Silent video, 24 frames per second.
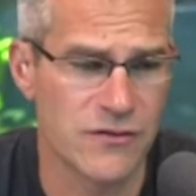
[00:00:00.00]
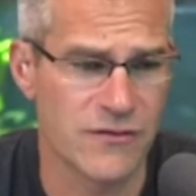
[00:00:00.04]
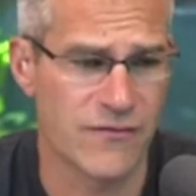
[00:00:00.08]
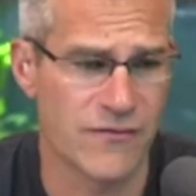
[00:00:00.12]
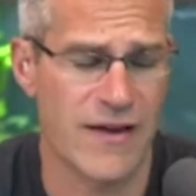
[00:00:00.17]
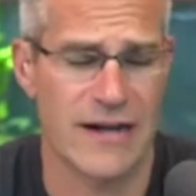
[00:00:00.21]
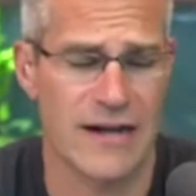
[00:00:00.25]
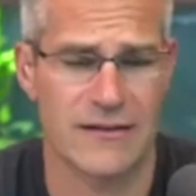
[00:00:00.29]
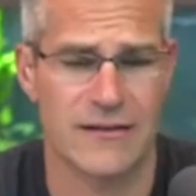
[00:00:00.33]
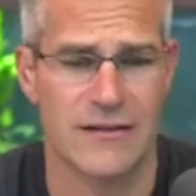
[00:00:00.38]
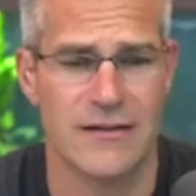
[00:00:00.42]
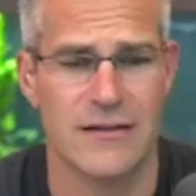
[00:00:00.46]
In
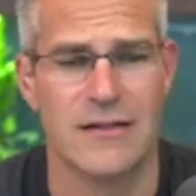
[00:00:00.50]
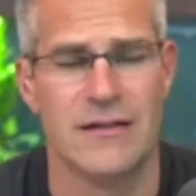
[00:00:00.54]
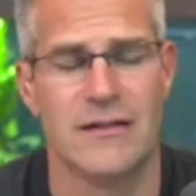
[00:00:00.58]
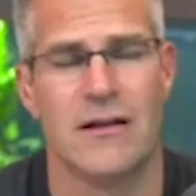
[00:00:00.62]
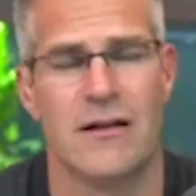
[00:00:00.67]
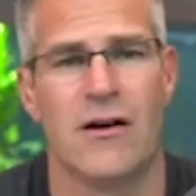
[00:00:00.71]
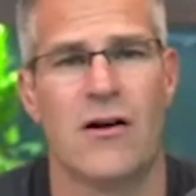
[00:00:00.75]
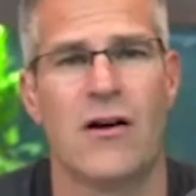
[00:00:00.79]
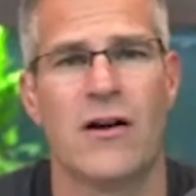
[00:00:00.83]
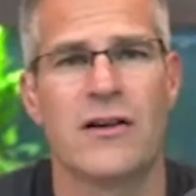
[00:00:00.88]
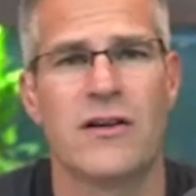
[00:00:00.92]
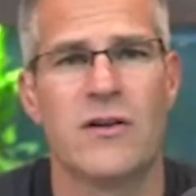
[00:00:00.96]
fact,
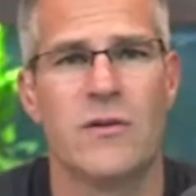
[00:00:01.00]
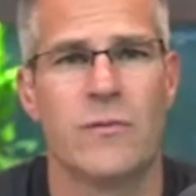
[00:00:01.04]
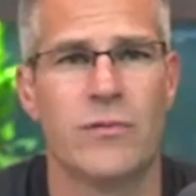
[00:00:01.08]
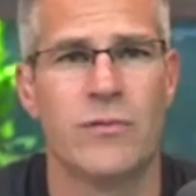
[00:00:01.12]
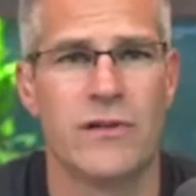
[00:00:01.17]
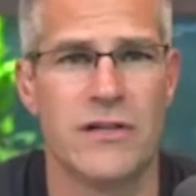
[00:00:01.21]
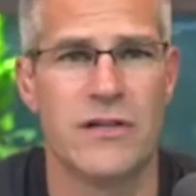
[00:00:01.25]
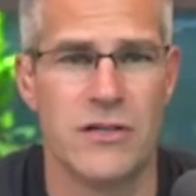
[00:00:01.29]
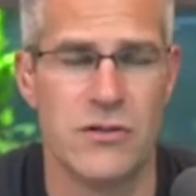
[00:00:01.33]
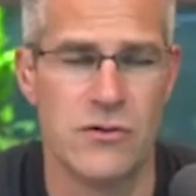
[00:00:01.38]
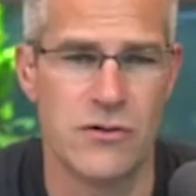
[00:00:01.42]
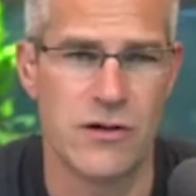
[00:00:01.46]

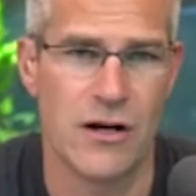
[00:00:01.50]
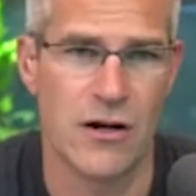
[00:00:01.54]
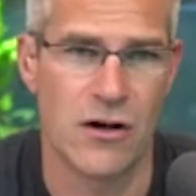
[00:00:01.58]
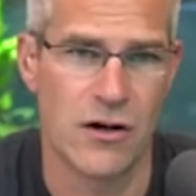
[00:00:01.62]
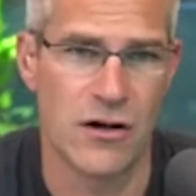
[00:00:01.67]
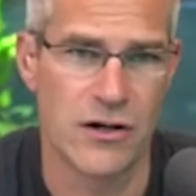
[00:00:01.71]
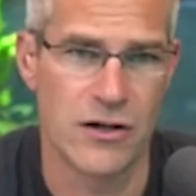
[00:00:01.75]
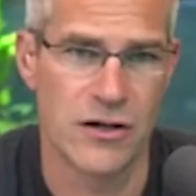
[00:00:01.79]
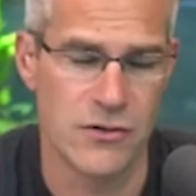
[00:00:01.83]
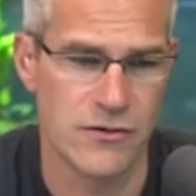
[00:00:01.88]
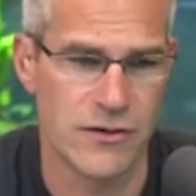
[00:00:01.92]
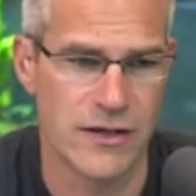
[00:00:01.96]
arguably, you could
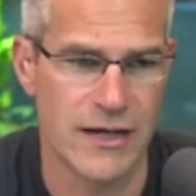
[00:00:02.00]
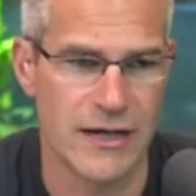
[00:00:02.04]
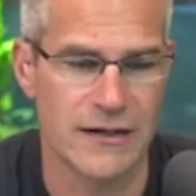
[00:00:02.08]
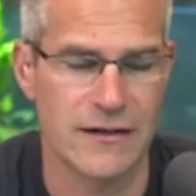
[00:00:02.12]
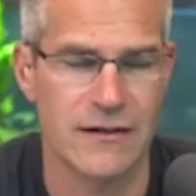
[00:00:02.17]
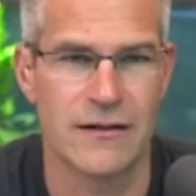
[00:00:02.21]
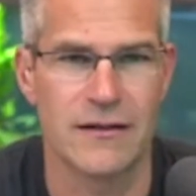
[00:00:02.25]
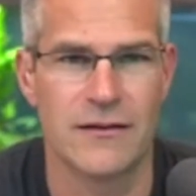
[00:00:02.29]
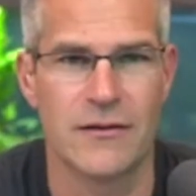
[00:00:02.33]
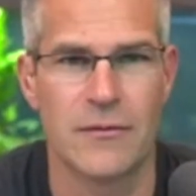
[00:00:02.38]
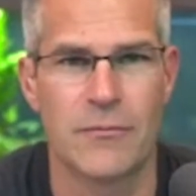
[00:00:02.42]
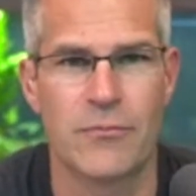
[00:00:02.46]
argue that
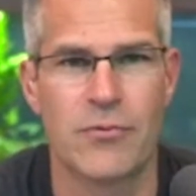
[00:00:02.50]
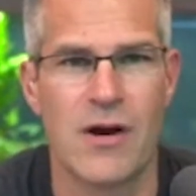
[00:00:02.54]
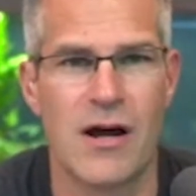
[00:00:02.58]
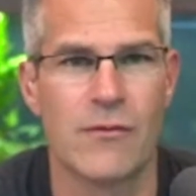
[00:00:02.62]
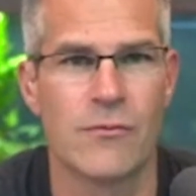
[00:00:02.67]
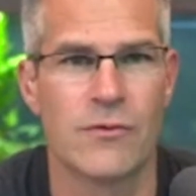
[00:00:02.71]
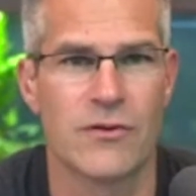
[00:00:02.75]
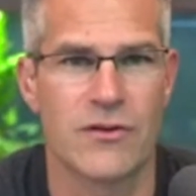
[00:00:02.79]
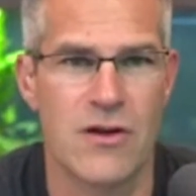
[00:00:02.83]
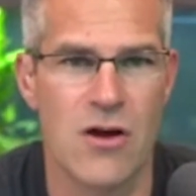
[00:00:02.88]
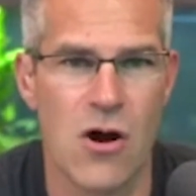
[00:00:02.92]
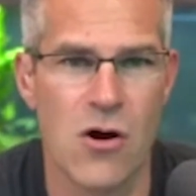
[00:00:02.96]
the problem
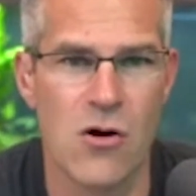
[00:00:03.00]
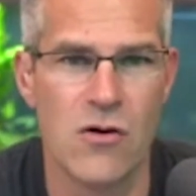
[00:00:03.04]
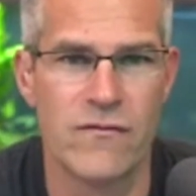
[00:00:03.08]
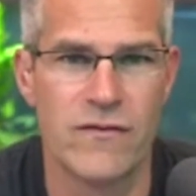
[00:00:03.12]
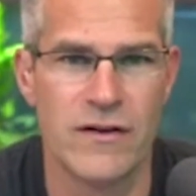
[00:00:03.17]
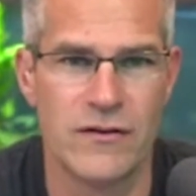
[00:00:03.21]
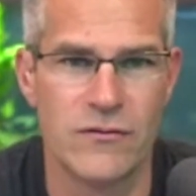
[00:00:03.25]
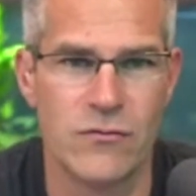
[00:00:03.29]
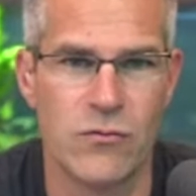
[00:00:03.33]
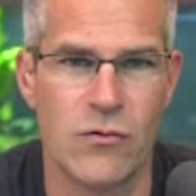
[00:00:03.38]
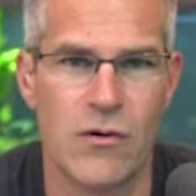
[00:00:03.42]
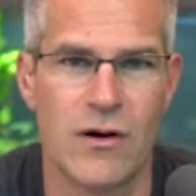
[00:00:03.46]
with
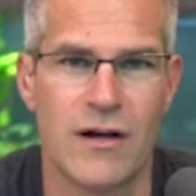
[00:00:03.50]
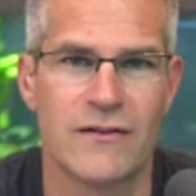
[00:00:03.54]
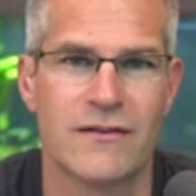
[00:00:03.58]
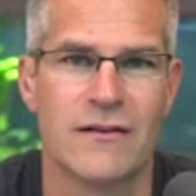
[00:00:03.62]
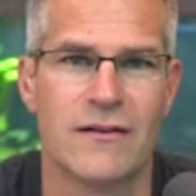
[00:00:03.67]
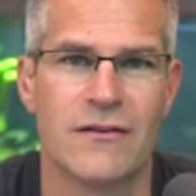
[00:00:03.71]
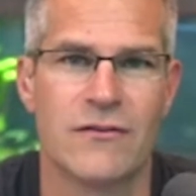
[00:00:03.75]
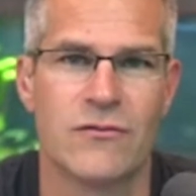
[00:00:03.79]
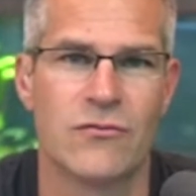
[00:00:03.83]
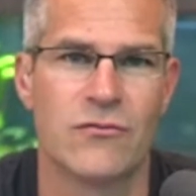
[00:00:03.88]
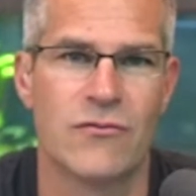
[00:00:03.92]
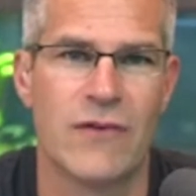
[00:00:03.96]
COVID
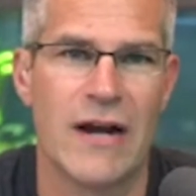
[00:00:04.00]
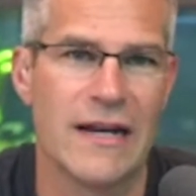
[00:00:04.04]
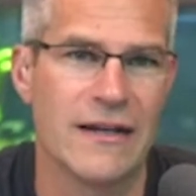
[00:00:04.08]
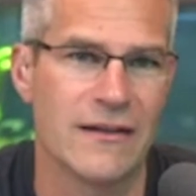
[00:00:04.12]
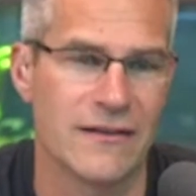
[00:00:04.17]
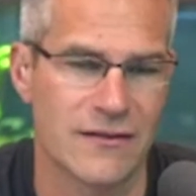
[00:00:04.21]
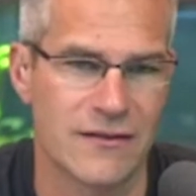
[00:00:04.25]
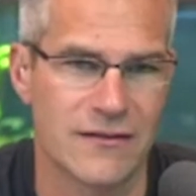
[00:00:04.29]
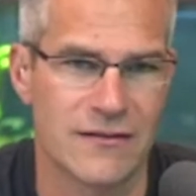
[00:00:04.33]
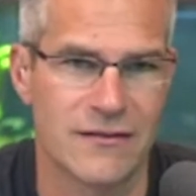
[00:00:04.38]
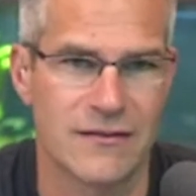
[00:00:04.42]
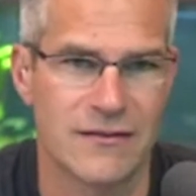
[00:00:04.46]
wasn't
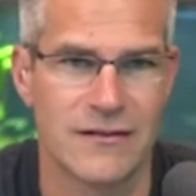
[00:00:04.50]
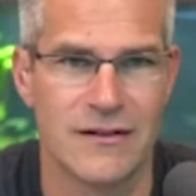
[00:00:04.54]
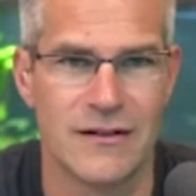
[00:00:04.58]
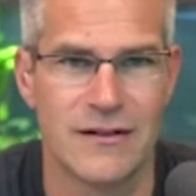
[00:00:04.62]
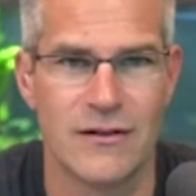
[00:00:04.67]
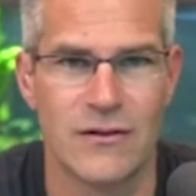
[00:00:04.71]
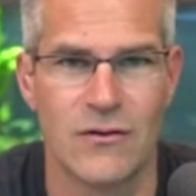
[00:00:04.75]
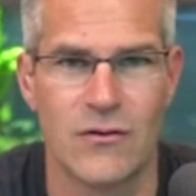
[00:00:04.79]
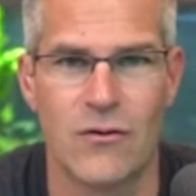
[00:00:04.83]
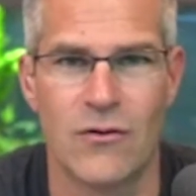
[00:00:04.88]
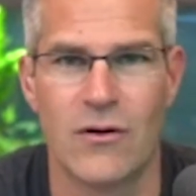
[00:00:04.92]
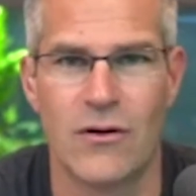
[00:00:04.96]
rents
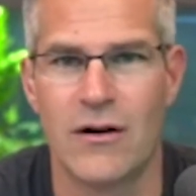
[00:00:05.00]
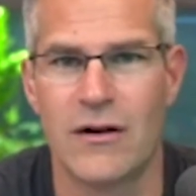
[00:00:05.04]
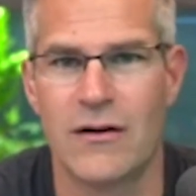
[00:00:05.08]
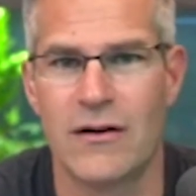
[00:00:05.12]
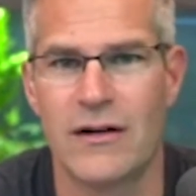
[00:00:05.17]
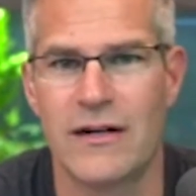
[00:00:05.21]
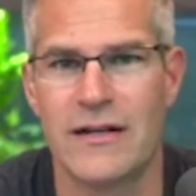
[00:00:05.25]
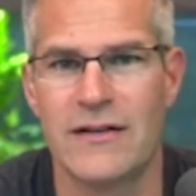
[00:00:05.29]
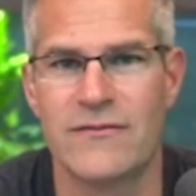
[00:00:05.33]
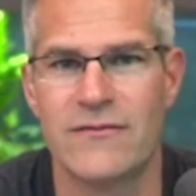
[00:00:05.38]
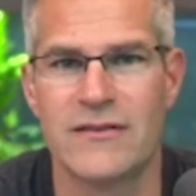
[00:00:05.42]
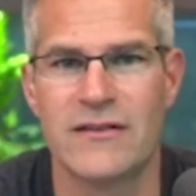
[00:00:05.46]
or
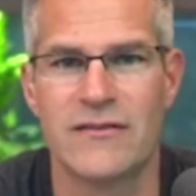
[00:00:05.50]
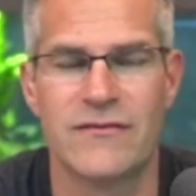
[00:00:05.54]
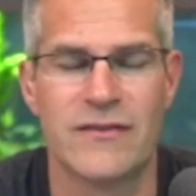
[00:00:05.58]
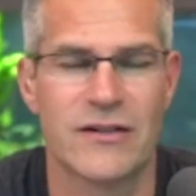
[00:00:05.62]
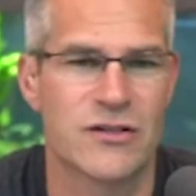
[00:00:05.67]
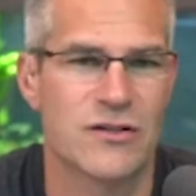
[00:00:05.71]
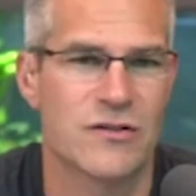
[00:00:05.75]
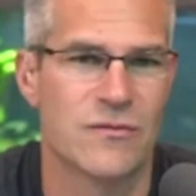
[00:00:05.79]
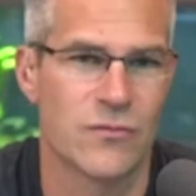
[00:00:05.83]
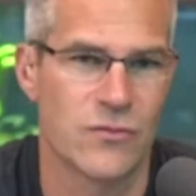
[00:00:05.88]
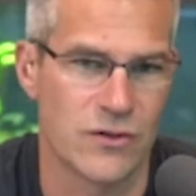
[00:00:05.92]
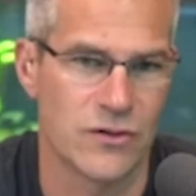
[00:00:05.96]
even
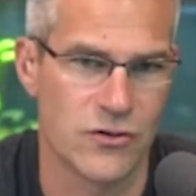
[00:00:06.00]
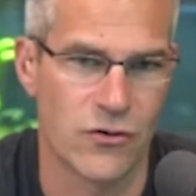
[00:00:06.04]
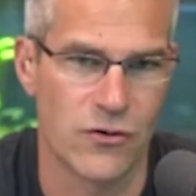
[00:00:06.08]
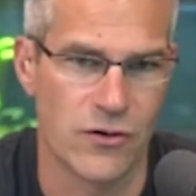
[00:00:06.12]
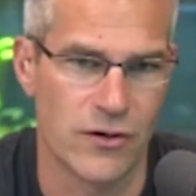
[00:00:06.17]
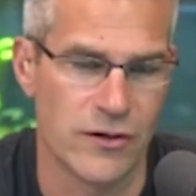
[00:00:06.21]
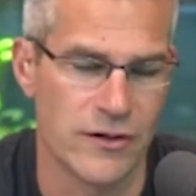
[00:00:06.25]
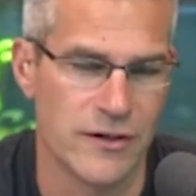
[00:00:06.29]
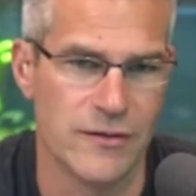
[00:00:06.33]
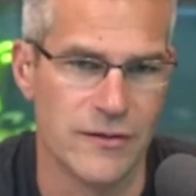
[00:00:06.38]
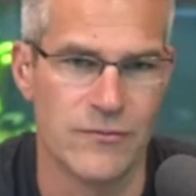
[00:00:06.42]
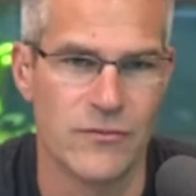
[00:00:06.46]
eviction
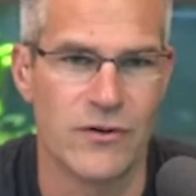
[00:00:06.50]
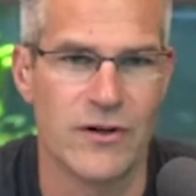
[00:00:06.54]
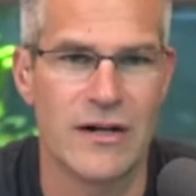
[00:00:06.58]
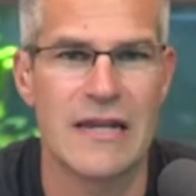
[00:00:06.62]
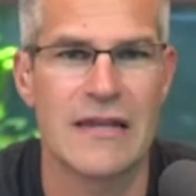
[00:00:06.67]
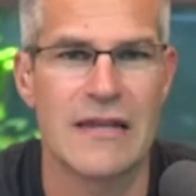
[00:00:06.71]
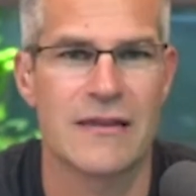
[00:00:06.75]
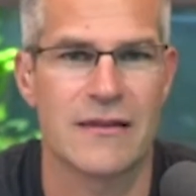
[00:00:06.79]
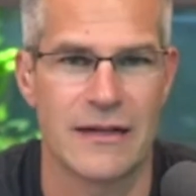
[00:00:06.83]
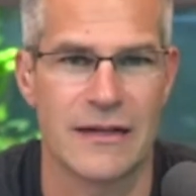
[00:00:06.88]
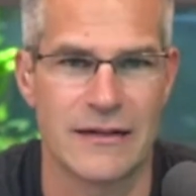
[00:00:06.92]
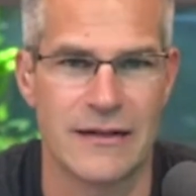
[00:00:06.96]
moratorium or
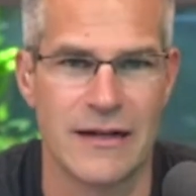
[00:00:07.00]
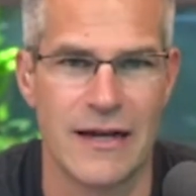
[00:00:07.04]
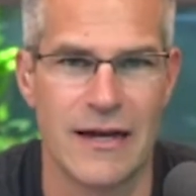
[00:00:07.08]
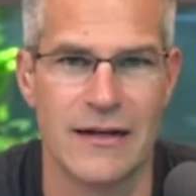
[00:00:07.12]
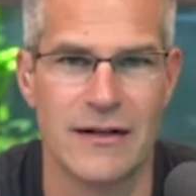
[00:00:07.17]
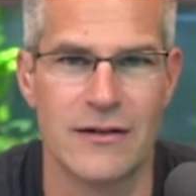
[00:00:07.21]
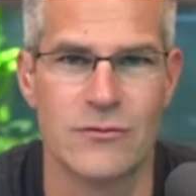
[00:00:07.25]
anything like that.